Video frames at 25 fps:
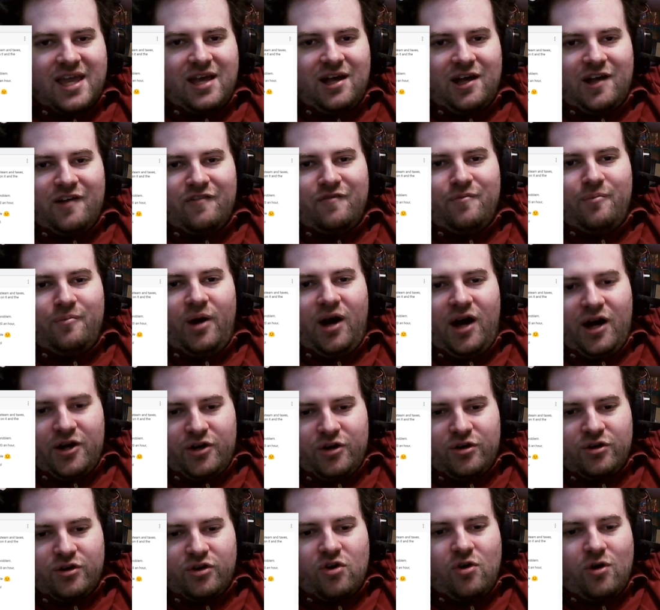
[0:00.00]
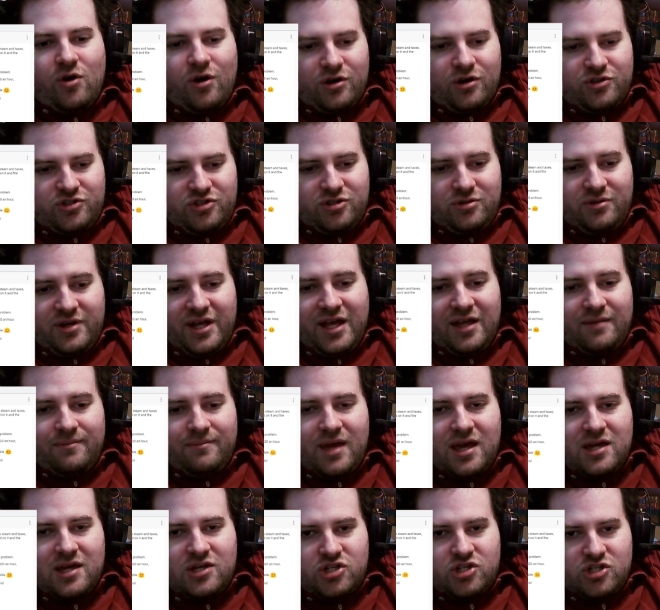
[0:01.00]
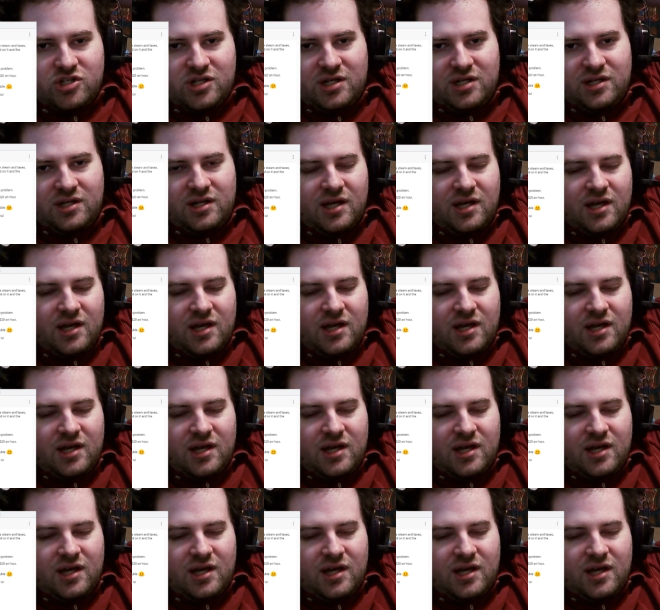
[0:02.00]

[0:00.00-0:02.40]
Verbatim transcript: of modern cartoon animation.